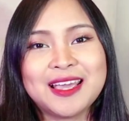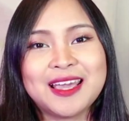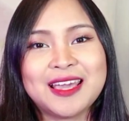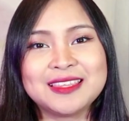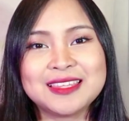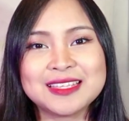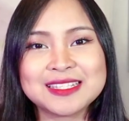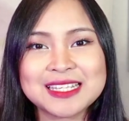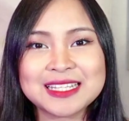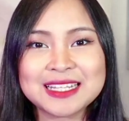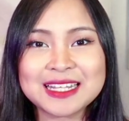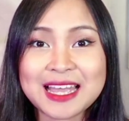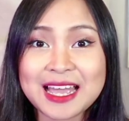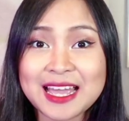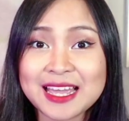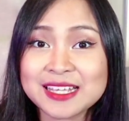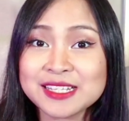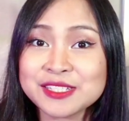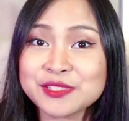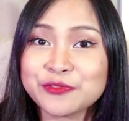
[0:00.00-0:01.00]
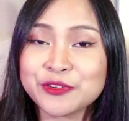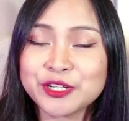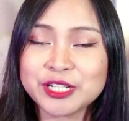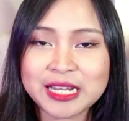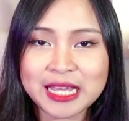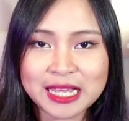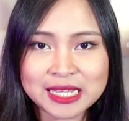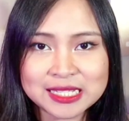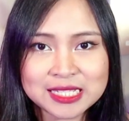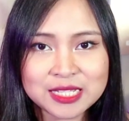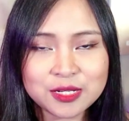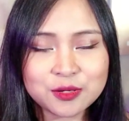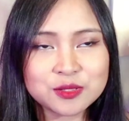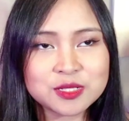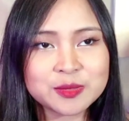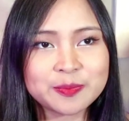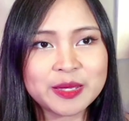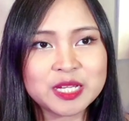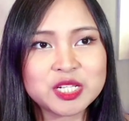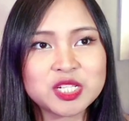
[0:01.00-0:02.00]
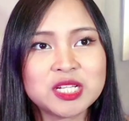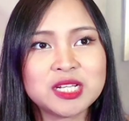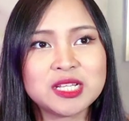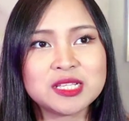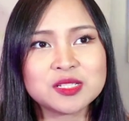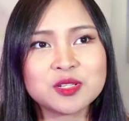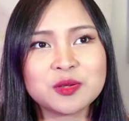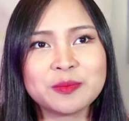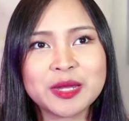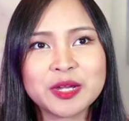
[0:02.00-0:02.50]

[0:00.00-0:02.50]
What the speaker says: And that's it, guys, for the SEO specialist.